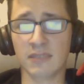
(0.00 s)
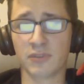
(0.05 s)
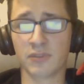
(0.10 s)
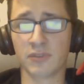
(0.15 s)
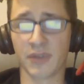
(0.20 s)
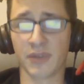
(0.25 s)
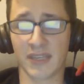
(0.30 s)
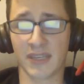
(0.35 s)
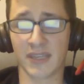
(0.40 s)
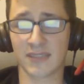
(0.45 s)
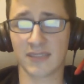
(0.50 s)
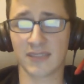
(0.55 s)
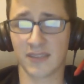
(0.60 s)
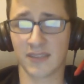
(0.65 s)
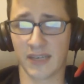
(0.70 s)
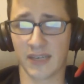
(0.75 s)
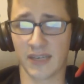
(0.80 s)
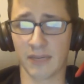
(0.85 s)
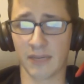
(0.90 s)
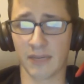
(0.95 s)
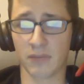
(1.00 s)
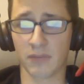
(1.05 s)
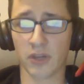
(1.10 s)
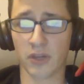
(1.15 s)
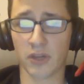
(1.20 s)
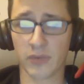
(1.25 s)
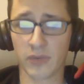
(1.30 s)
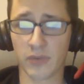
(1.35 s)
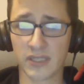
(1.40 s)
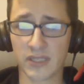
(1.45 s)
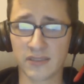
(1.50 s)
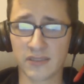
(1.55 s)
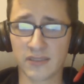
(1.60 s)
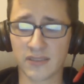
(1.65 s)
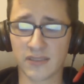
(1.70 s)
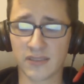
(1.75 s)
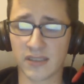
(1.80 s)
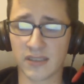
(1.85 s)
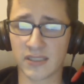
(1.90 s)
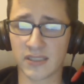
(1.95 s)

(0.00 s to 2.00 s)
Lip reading: during that time. Otherwise,